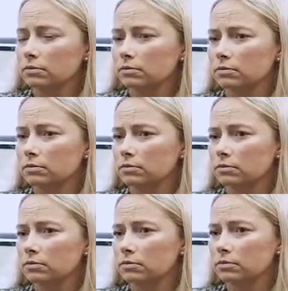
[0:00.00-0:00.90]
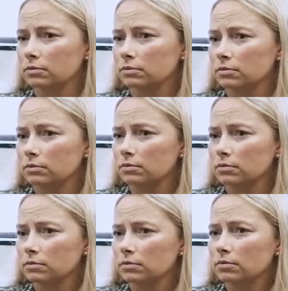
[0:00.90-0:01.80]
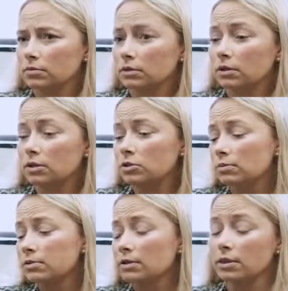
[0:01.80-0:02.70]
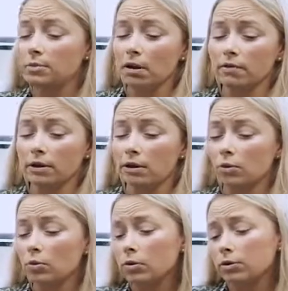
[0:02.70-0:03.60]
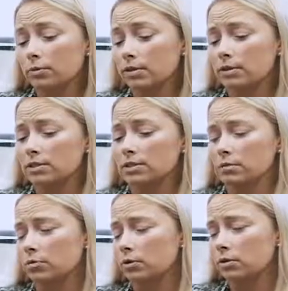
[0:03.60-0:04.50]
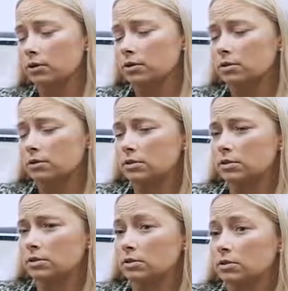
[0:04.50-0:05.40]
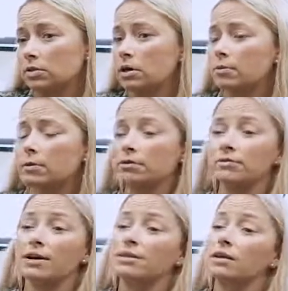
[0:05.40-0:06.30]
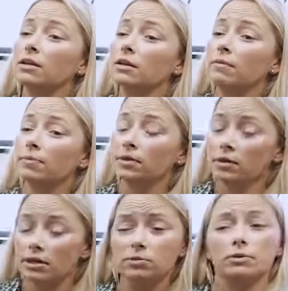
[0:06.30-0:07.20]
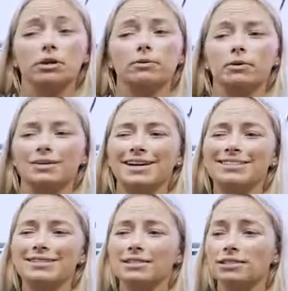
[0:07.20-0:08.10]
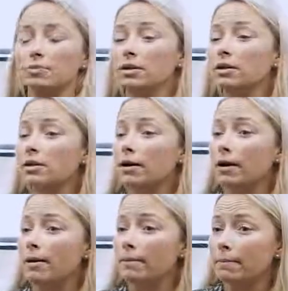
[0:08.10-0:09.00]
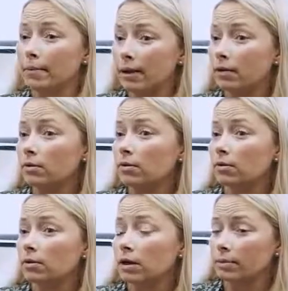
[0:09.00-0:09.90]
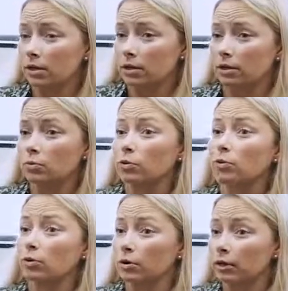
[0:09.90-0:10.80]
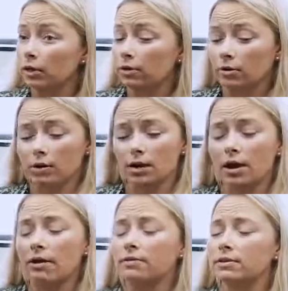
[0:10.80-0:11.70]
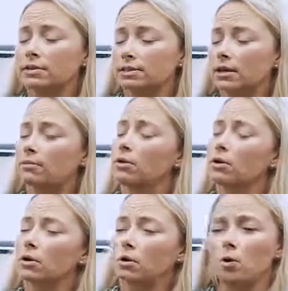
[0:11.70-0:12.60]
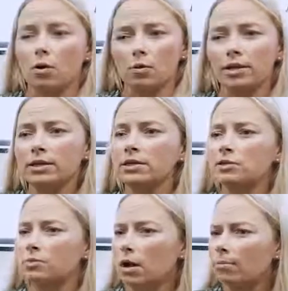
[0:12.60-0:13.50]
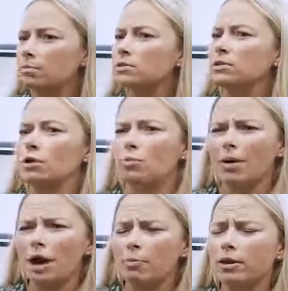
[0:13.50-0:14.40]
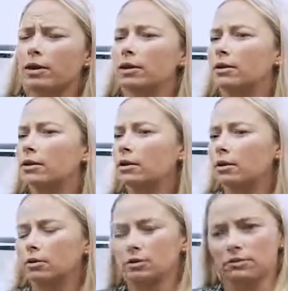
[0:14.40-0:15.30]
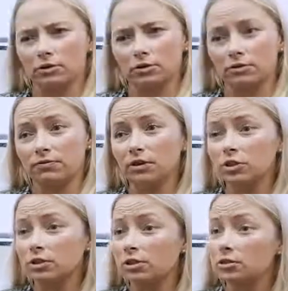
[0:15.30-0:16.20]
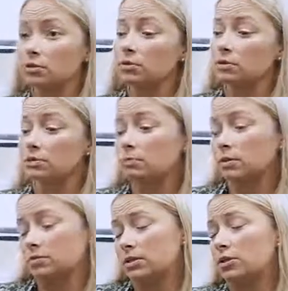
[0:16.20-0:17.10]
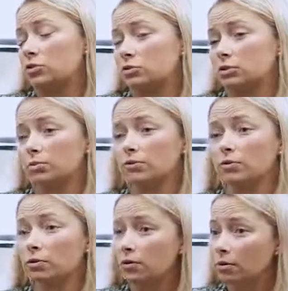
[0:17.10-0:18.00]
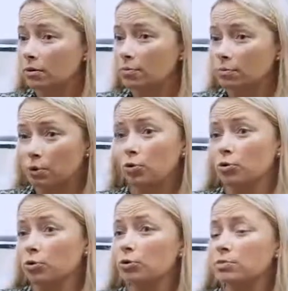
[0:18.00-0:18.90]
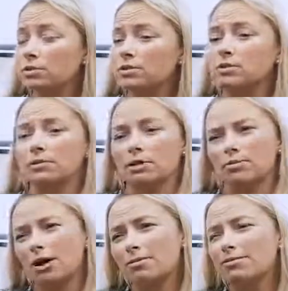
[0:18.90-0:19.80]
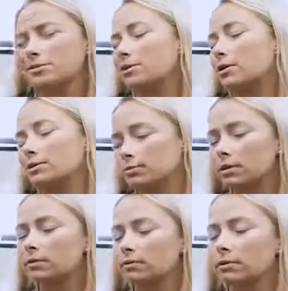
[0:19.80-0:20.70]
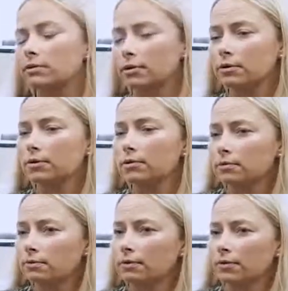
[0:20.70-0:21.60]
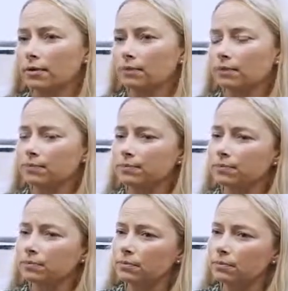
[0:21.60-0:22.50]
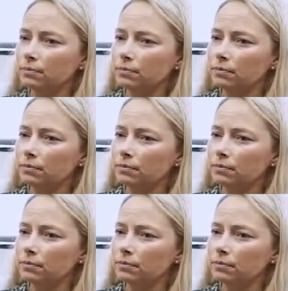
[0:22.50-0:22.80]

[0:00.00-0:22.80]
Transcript: residual diastasis going on. And in terms of like the pelvic health world, I mean, this is an important thing to, you know, talk about, is the fact that, yes, we're talking about diastasis, but a male coming in with a hernia, they're going to have the same core weakness, problems, low back pain, you know, difficulty functioning. So this is a potential treatment for both groups. Same problem, just called something different. And we're still learning a lot